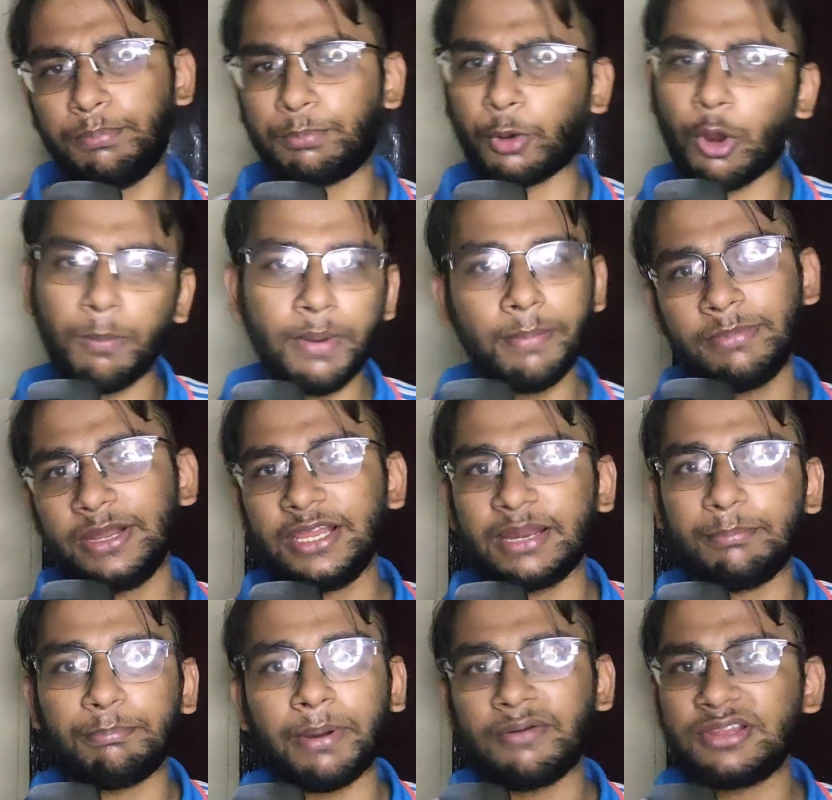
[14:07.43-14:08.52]
Probably
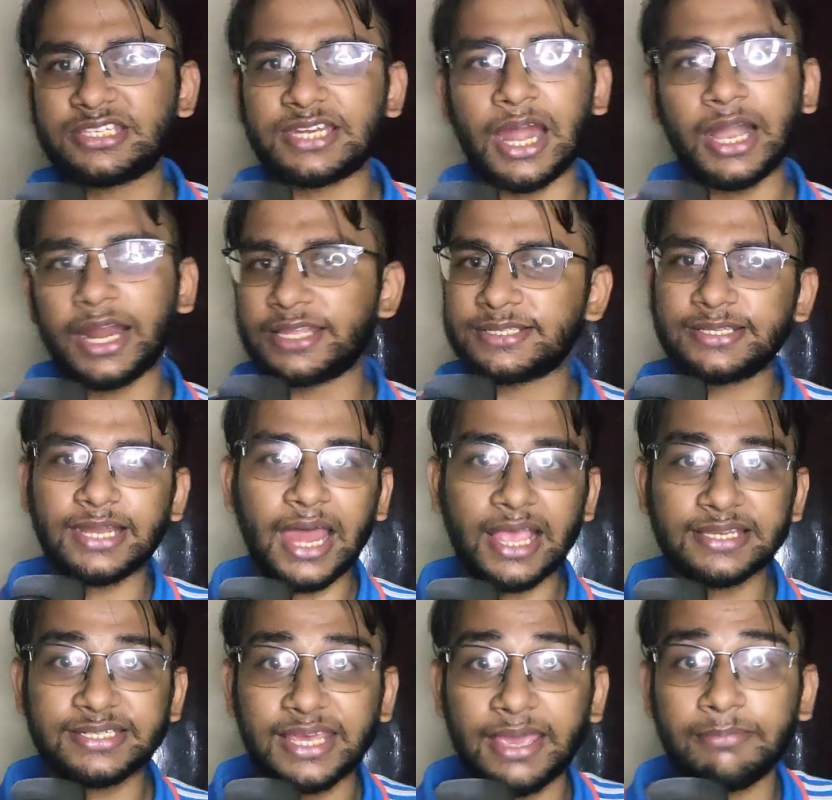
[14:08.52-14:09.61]
Rimpa will start as the
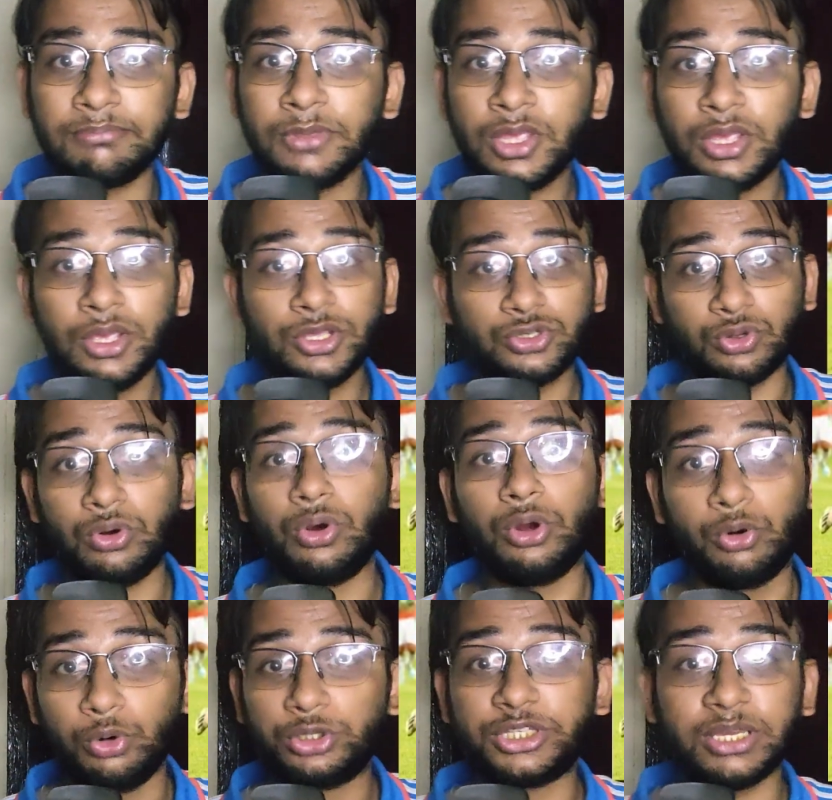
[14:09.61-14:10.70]
last game. So
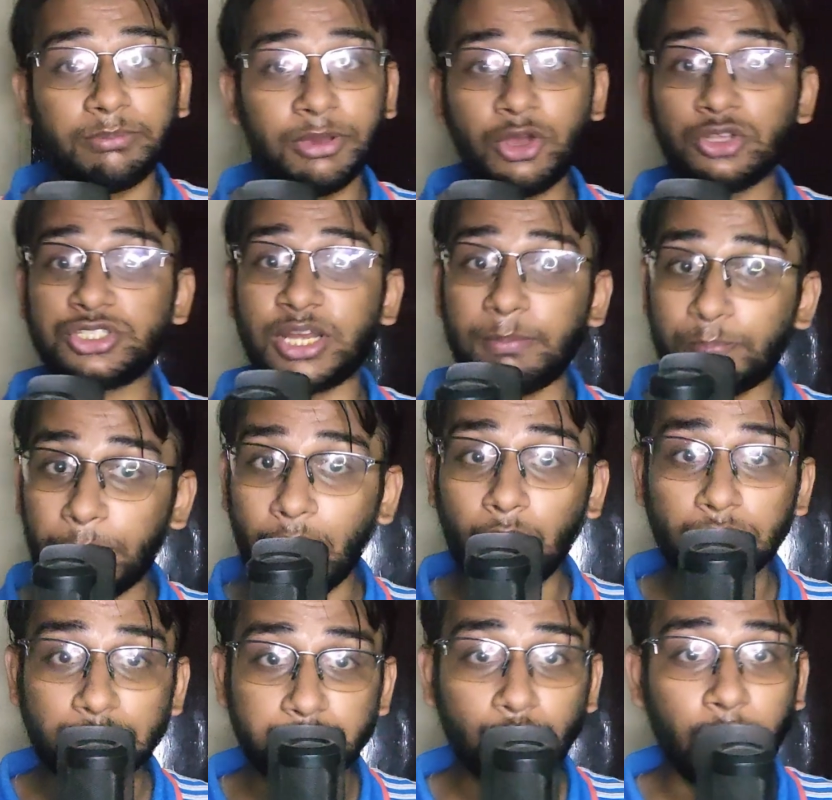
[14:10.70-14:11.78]
good thing, because Rimpa
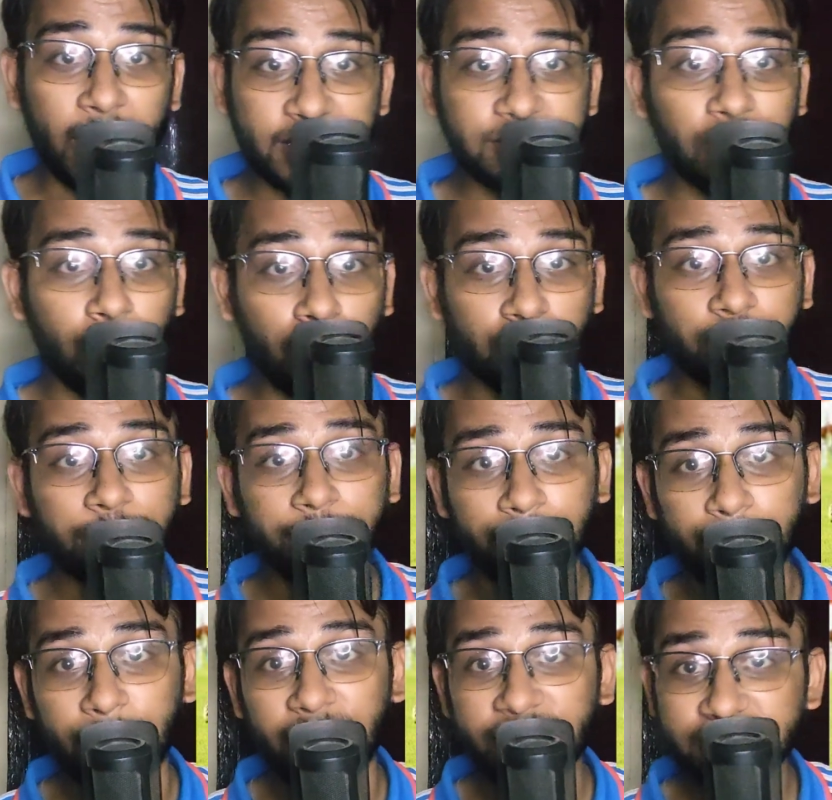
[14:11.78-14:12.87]
also has a lot of
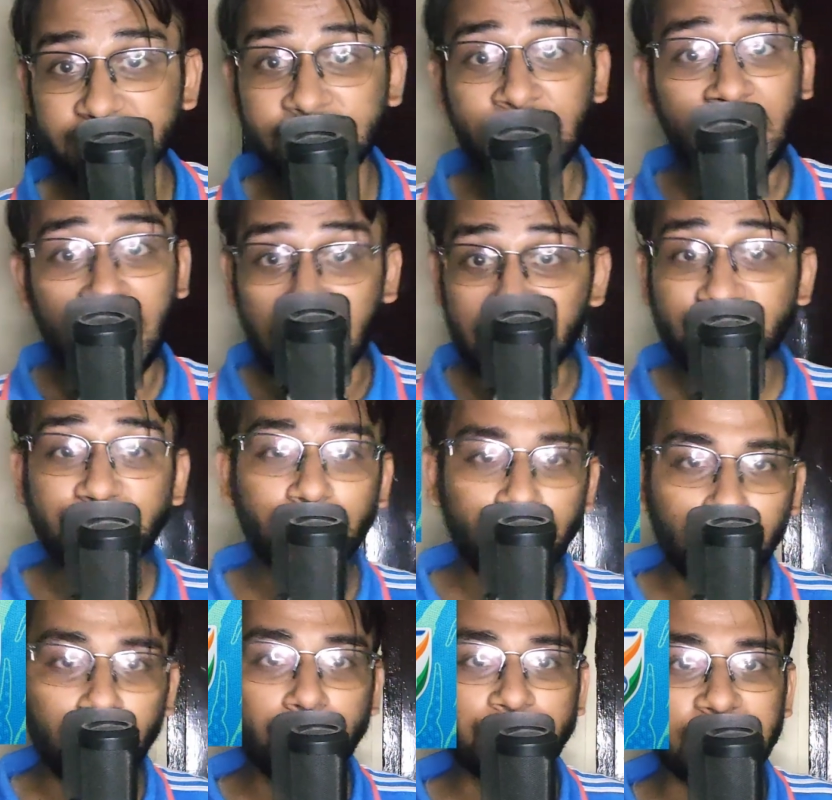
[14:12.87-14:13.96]
pace, and she
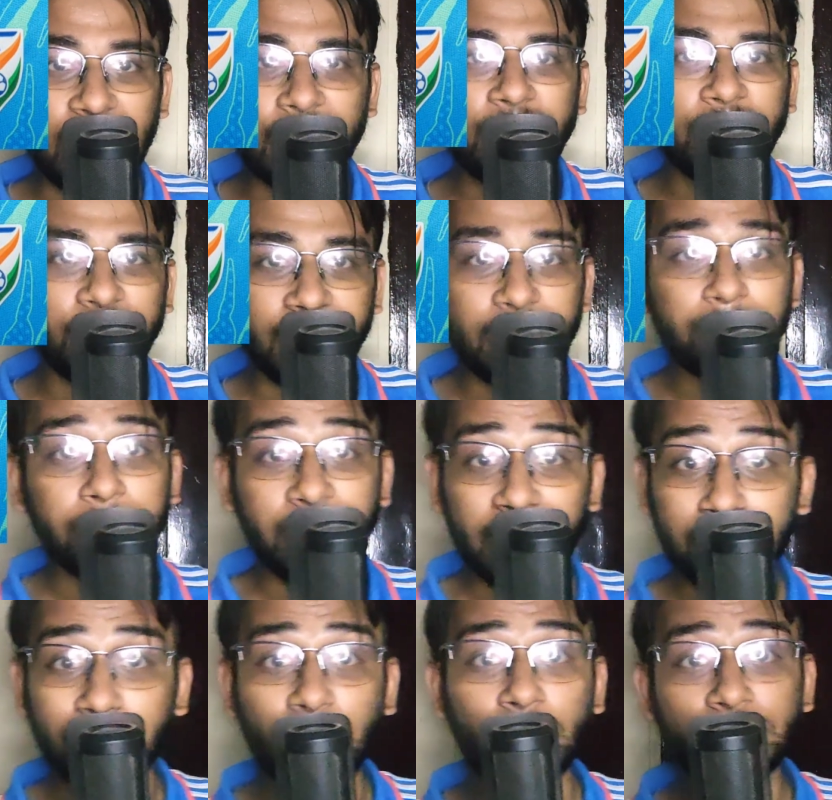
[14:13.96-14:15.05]
looks like a great player,
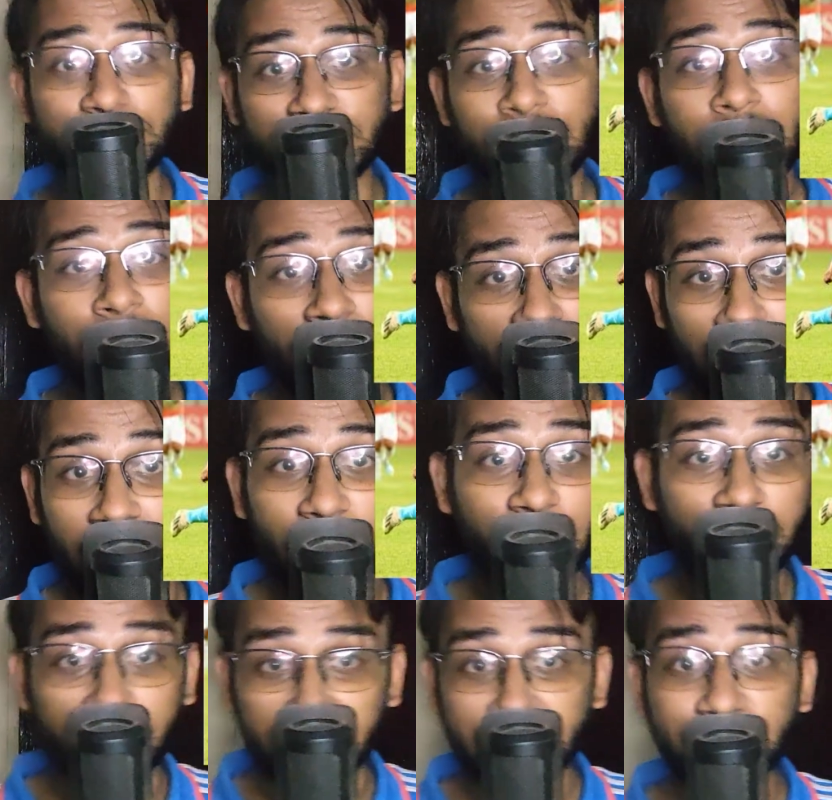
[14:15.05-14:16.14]
because
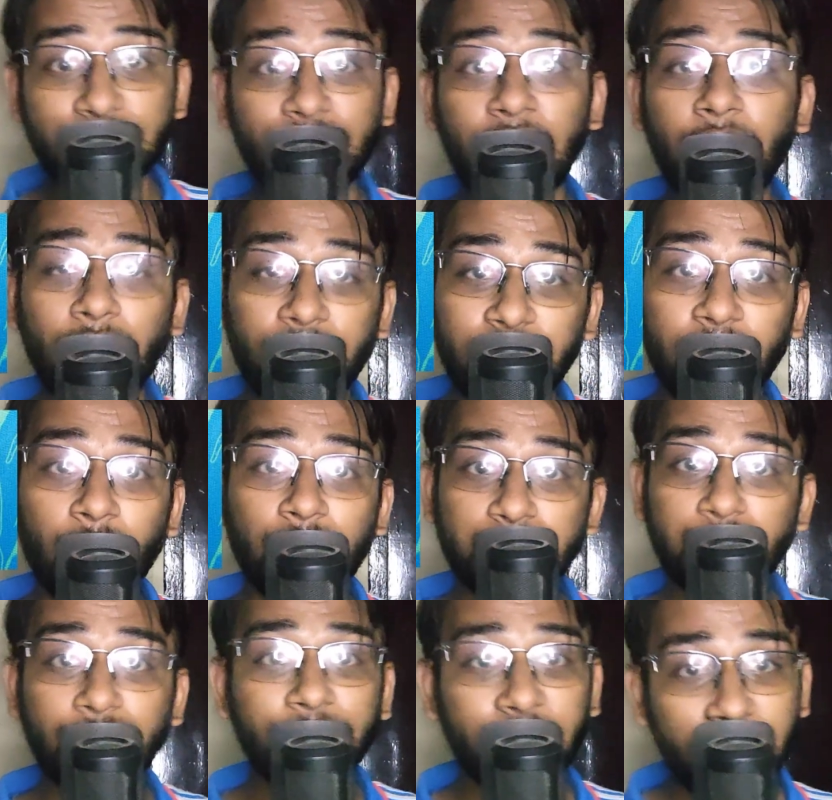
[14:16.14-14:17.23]
her touches were
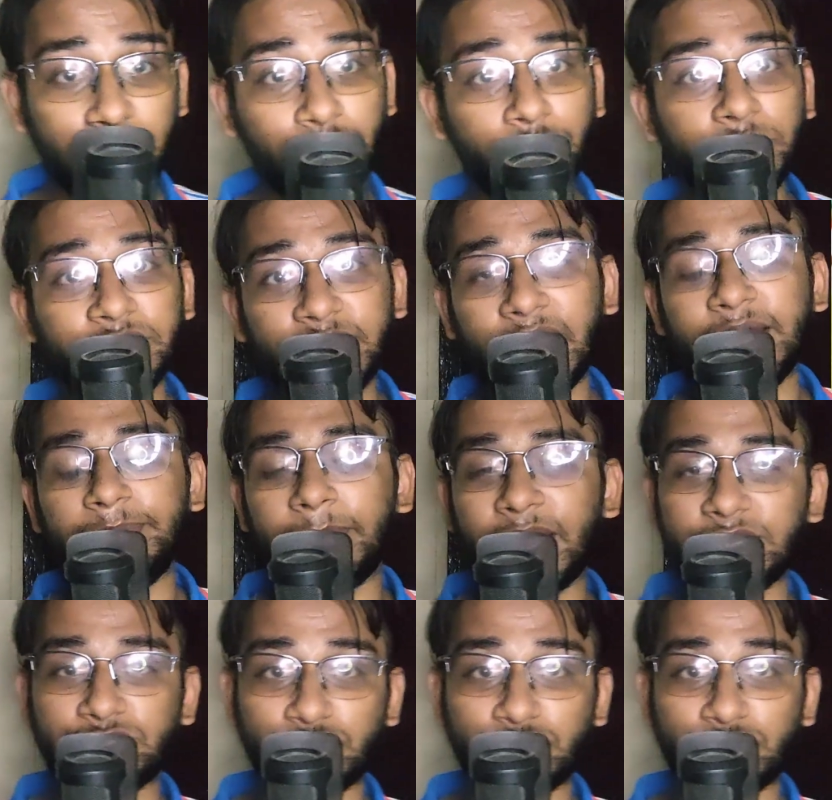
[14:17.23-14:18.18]
also very good in that match.